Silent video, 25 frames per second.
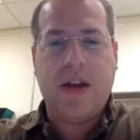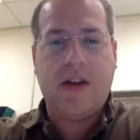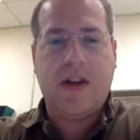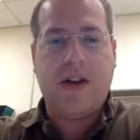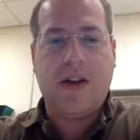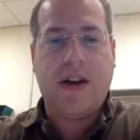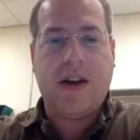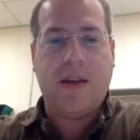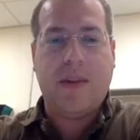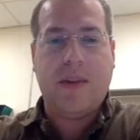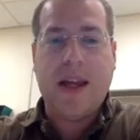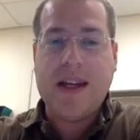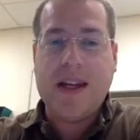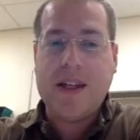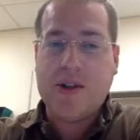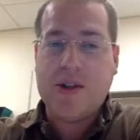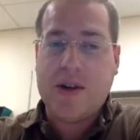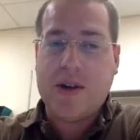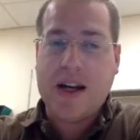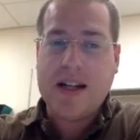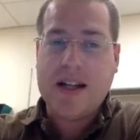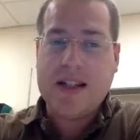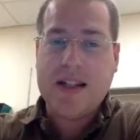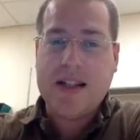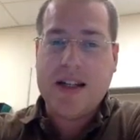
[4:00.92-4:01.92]
are not
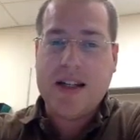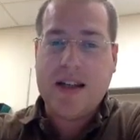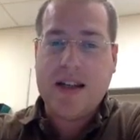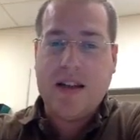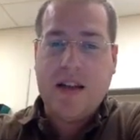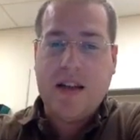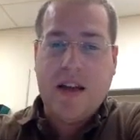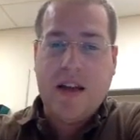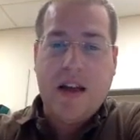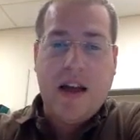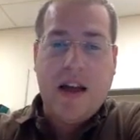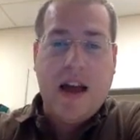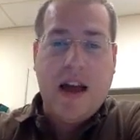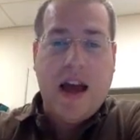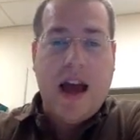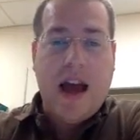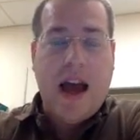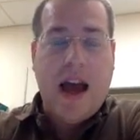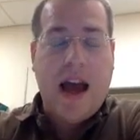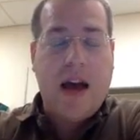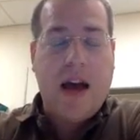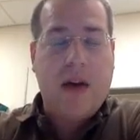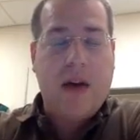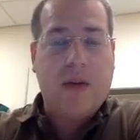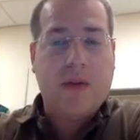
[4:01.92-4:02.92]
plagiarizing,
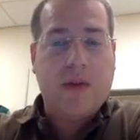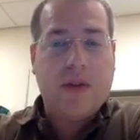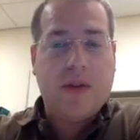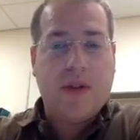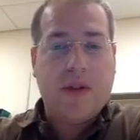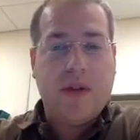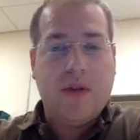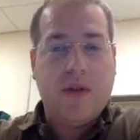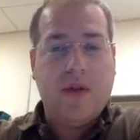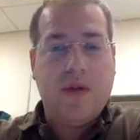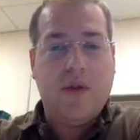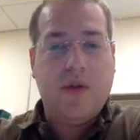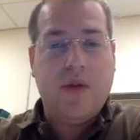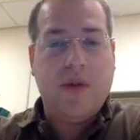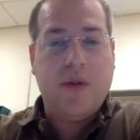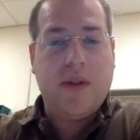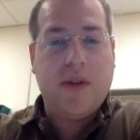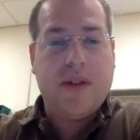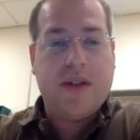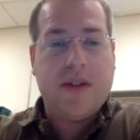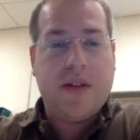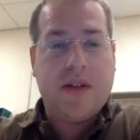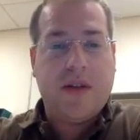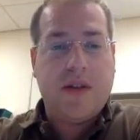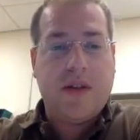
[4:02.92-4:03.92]
how to do it
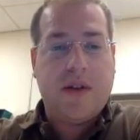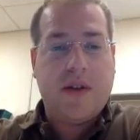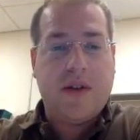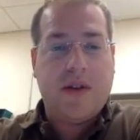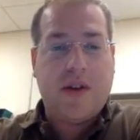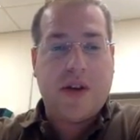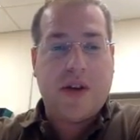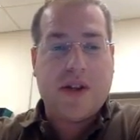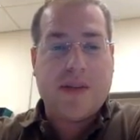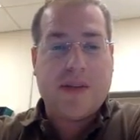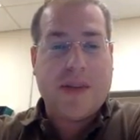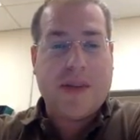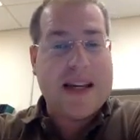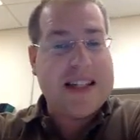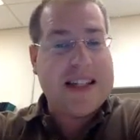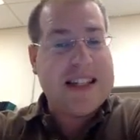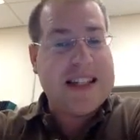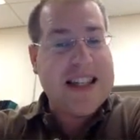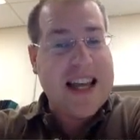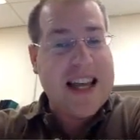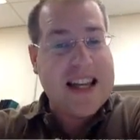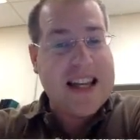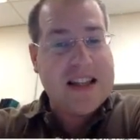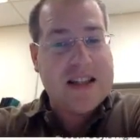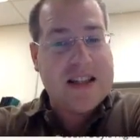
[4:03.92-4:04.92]
so their thoughts make
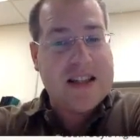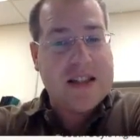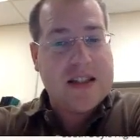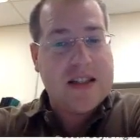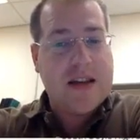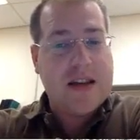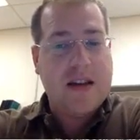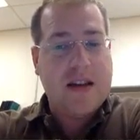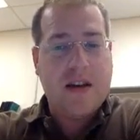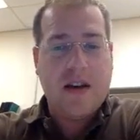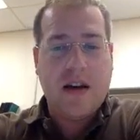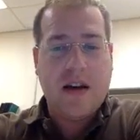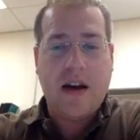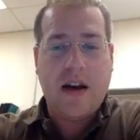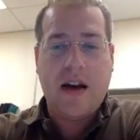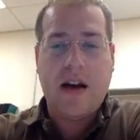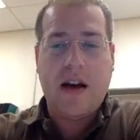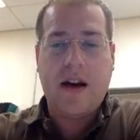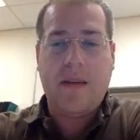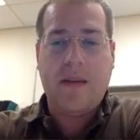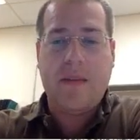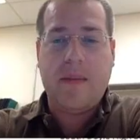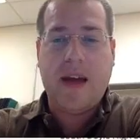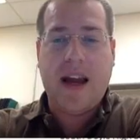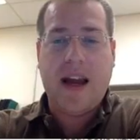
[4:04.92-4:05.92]
sense,
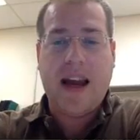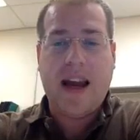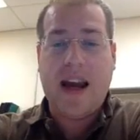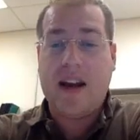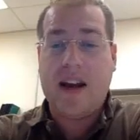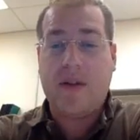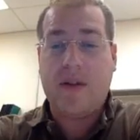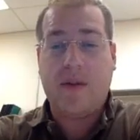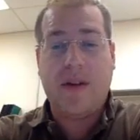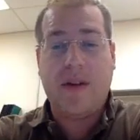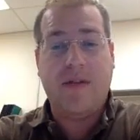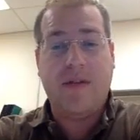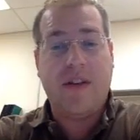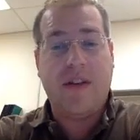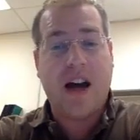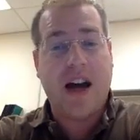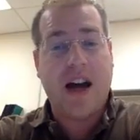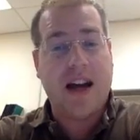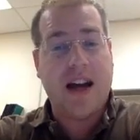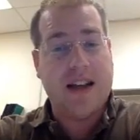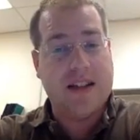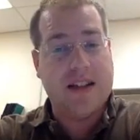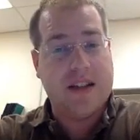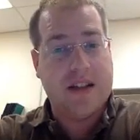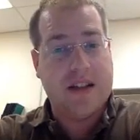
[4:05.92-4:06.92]
and how to
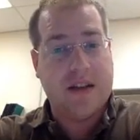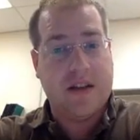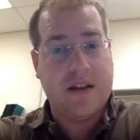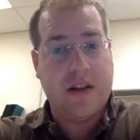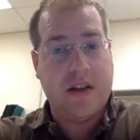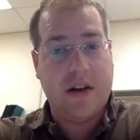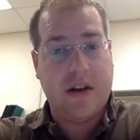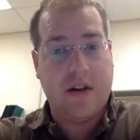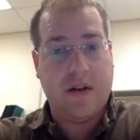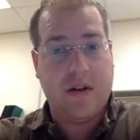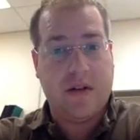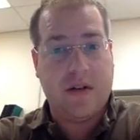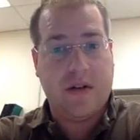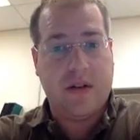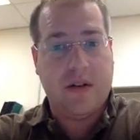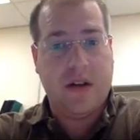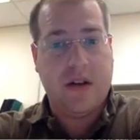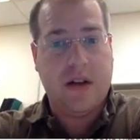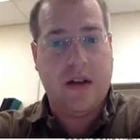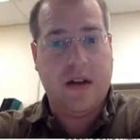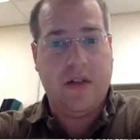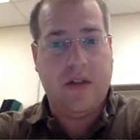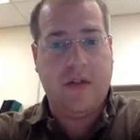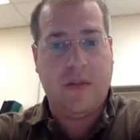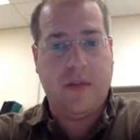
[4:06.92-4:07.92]
revise their
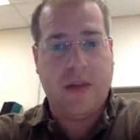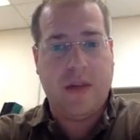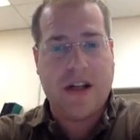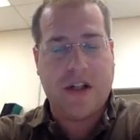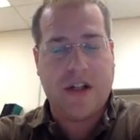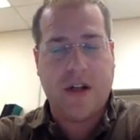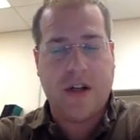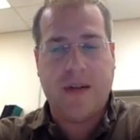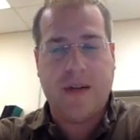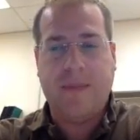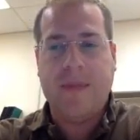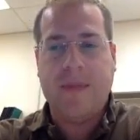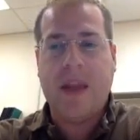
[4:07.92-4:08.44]
information.